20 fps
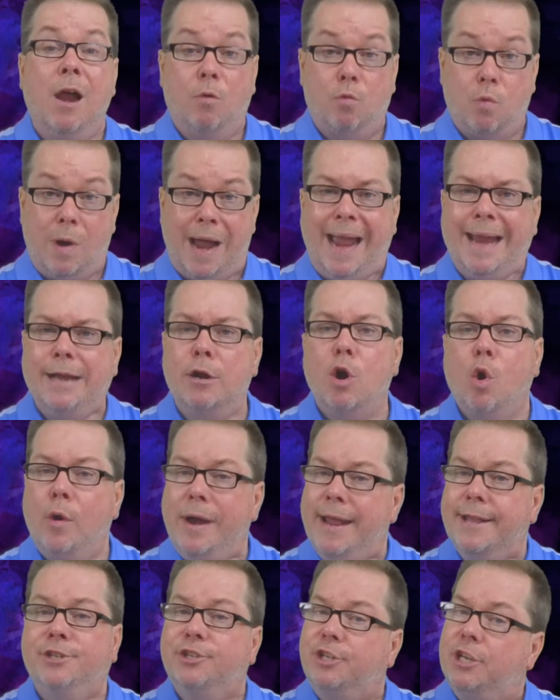right or
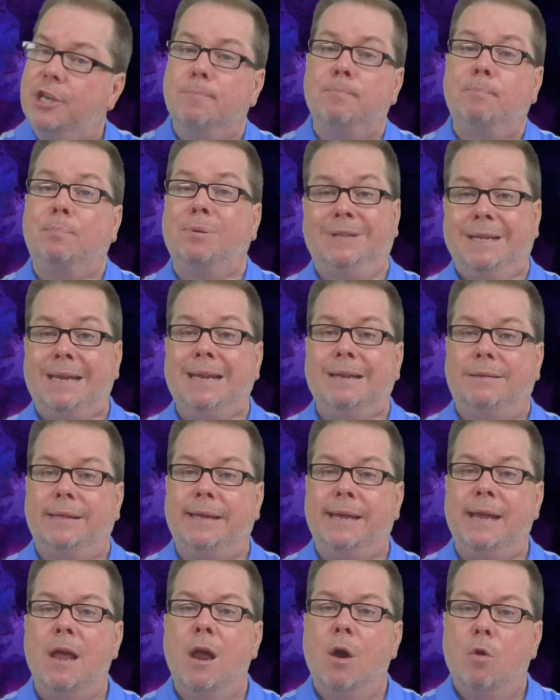it's
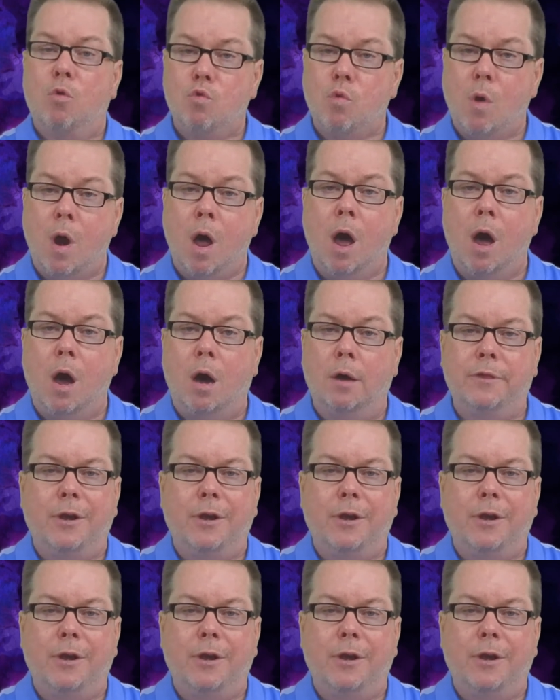completely wrong.